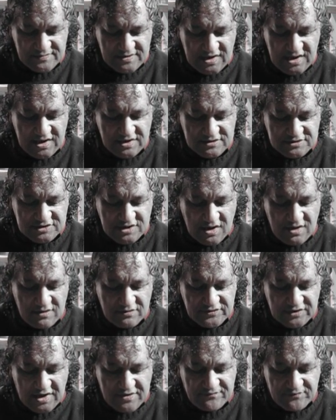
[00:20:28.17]
And so
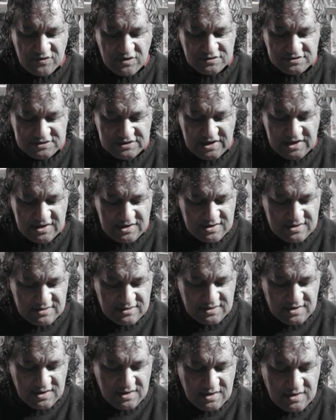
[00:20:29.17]
they've got
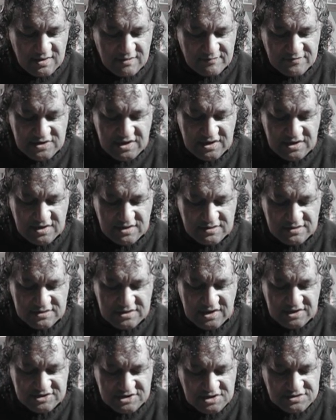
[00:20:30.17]

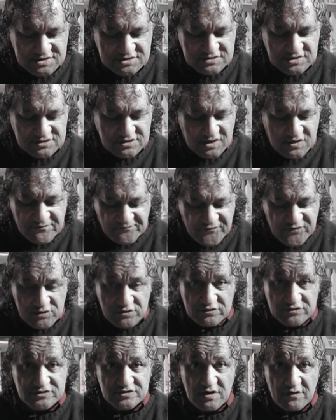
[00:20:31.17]
their judges are
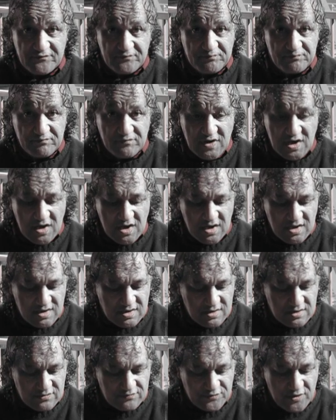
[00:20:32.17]
confused of
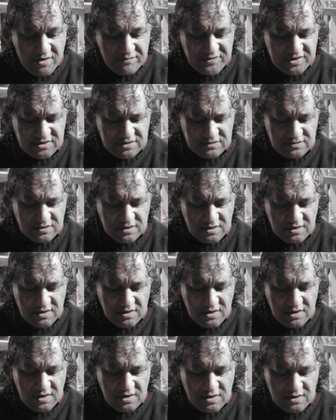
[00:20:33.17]
Roman
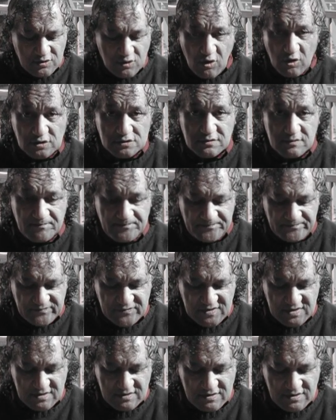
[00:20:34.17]
court,
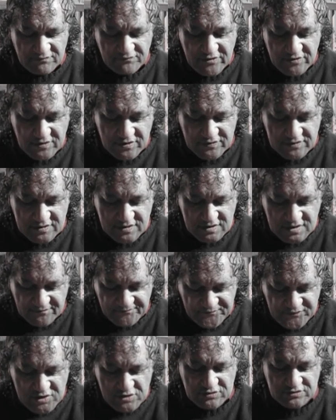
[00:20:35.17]

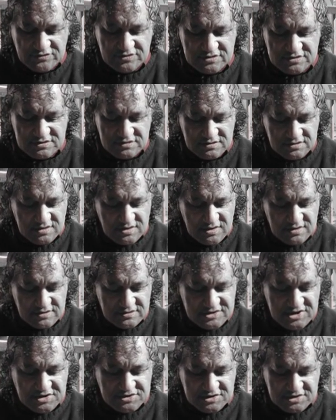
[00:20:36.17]
confused
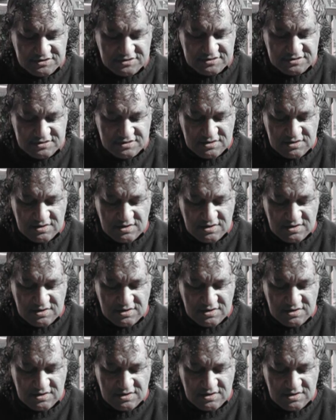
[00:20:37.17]
judges.